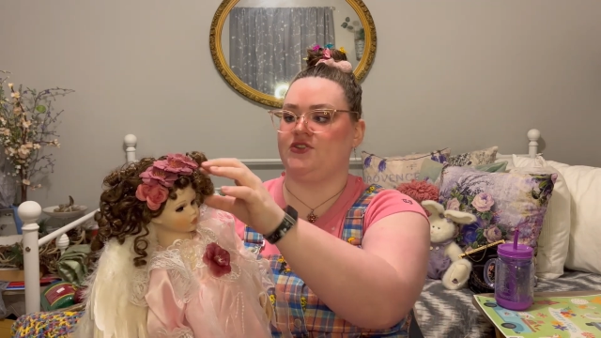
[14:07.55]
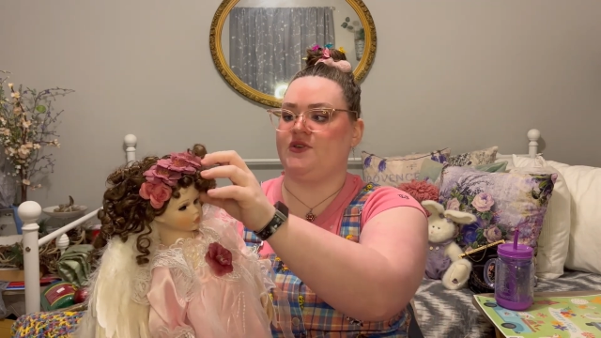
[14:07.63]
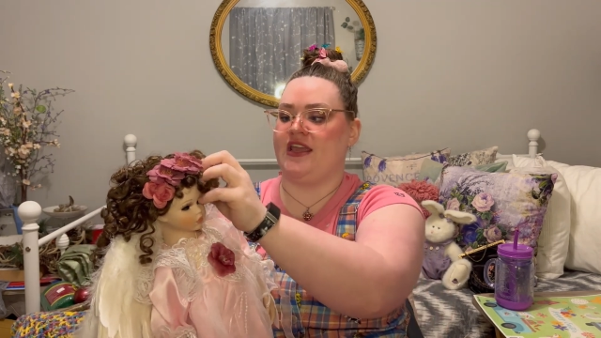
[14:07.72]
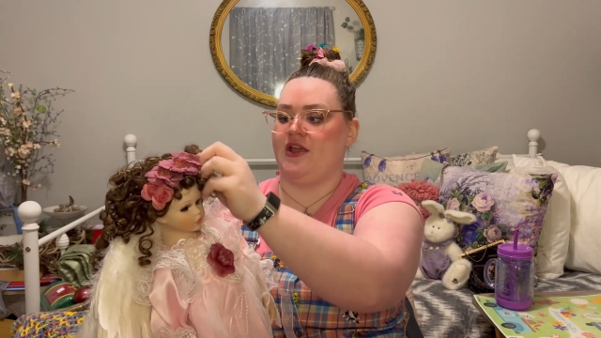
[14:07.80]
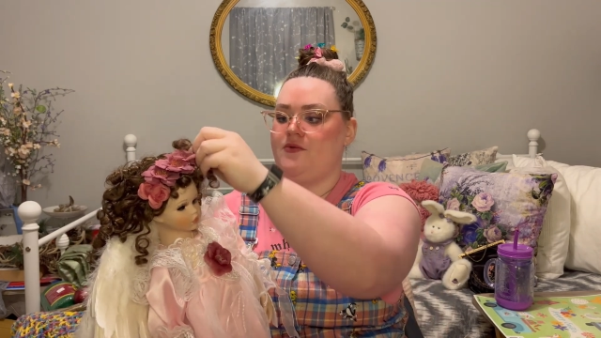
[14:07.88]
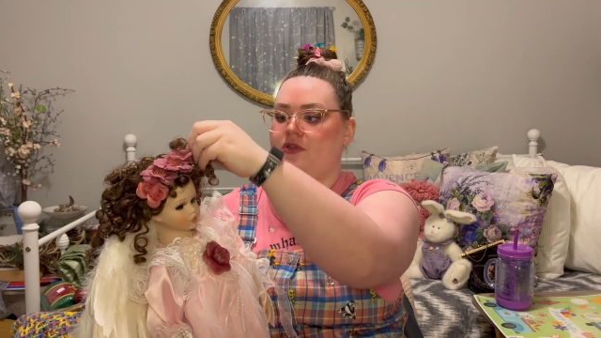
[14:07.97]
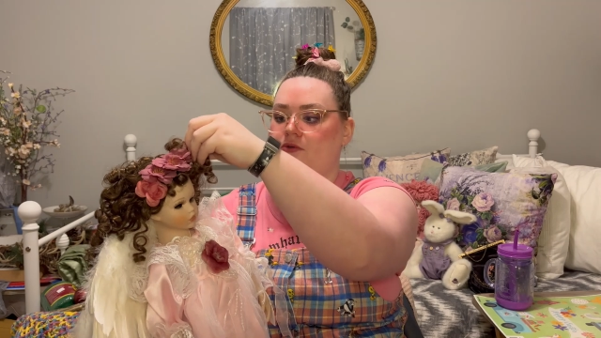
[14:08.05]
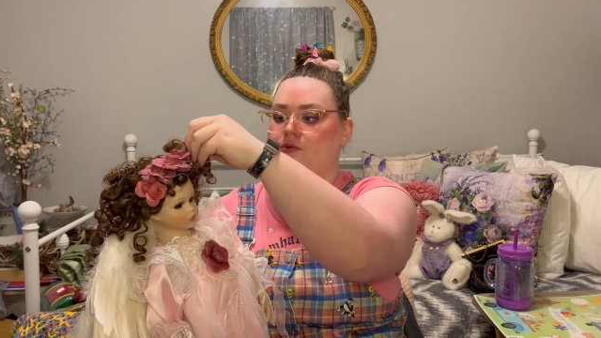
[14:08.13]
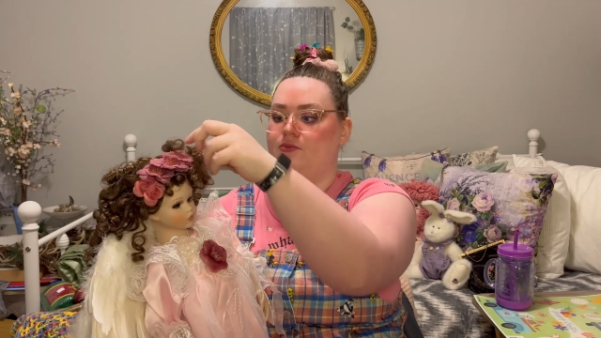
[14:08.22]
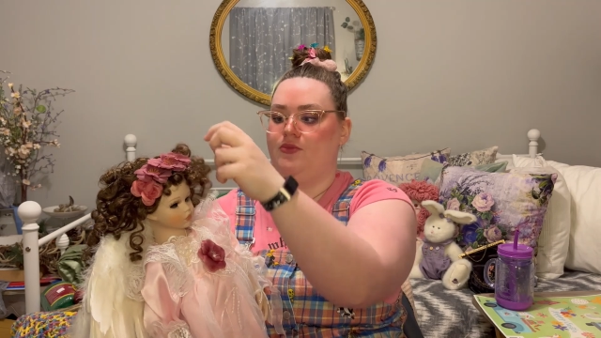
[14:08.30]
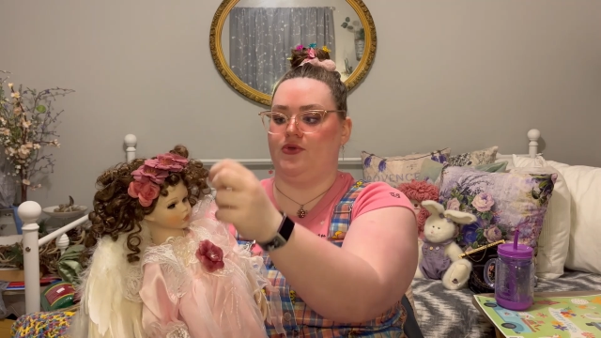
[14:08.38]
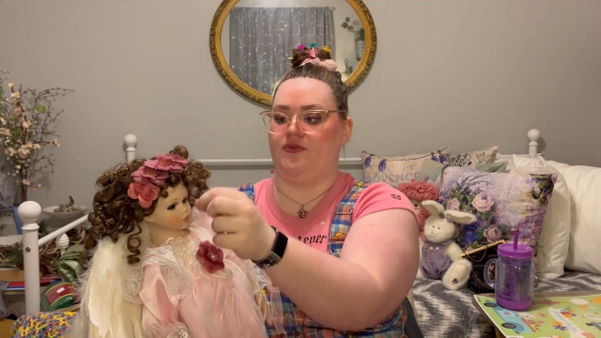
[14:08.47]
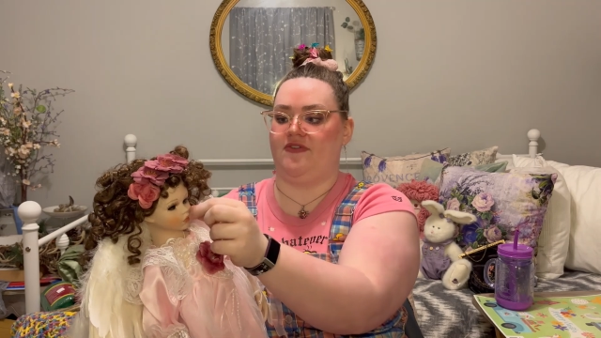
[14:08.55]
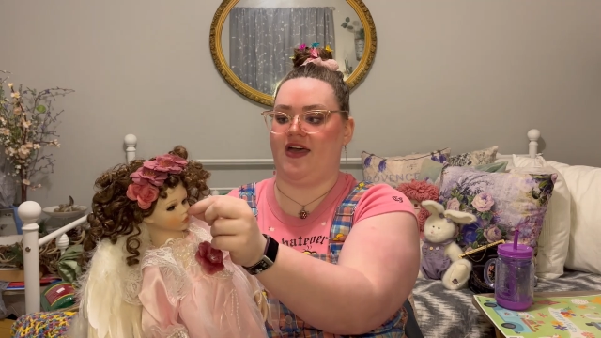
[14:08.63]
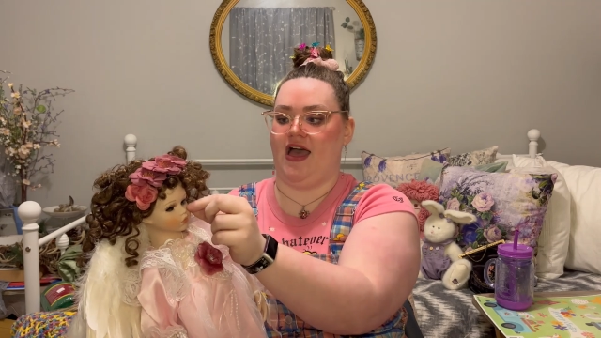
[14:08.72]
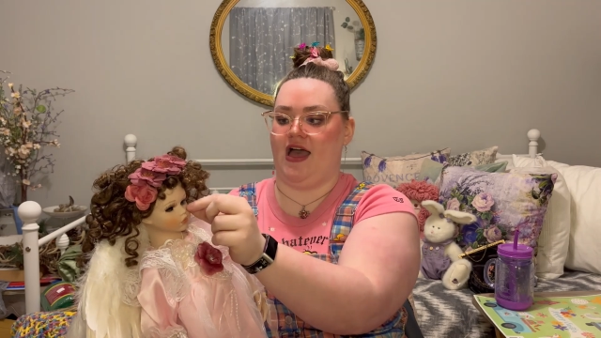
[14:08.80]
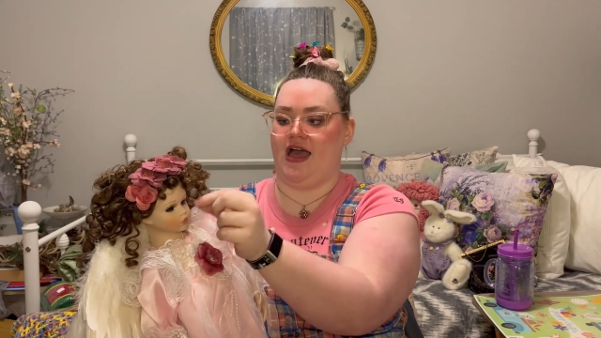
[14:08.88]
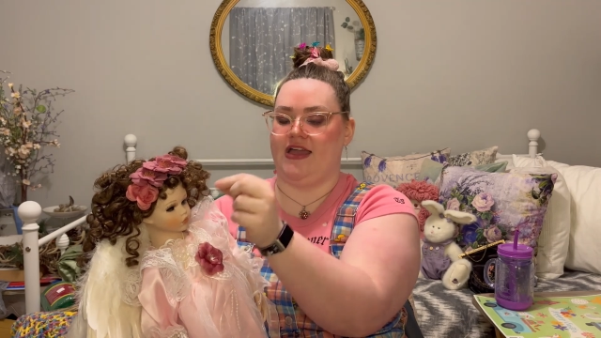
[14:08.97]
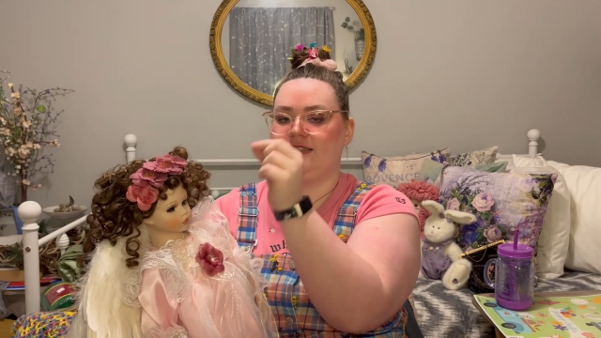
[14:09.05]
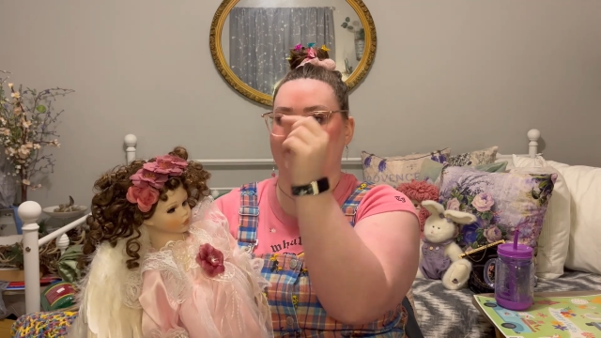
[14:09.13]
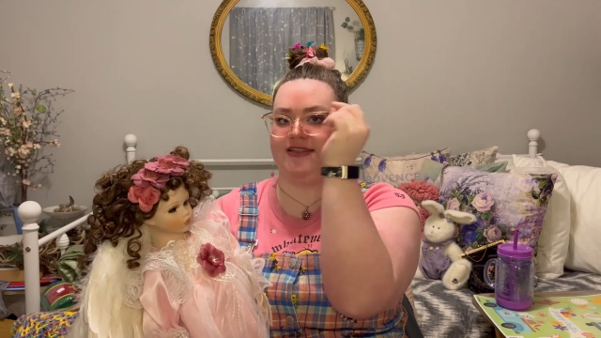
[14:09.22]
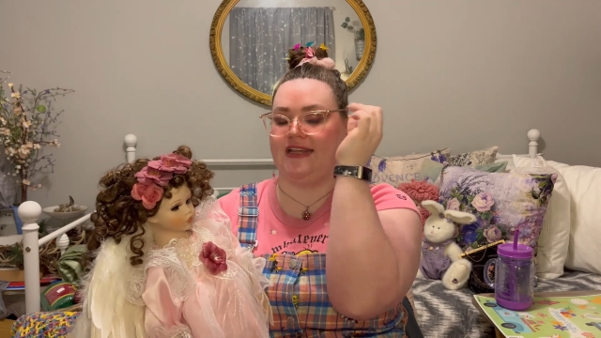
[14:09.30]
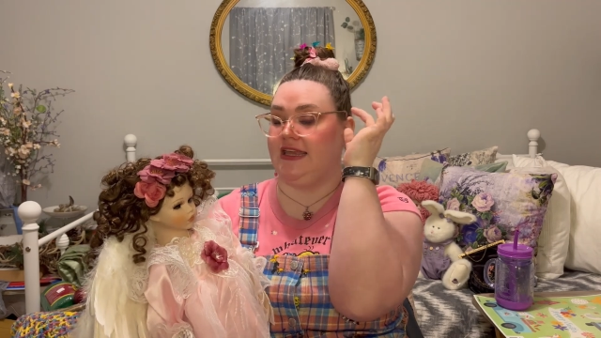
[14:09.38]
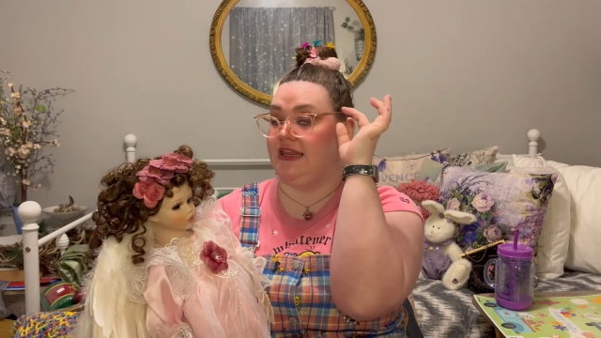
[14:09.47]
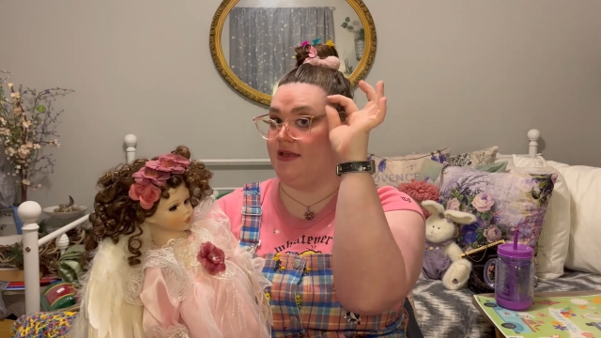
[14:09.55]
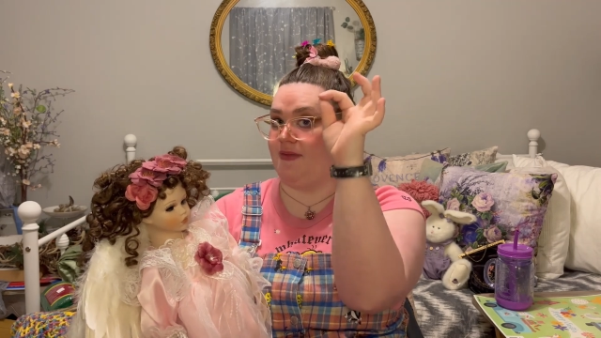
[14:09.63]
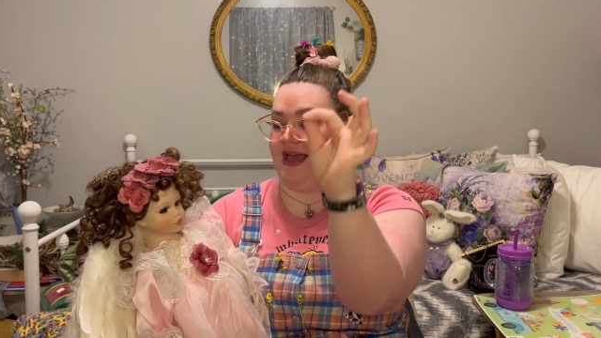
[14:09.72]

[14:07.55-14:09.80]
you can't really remove the eyes by taking them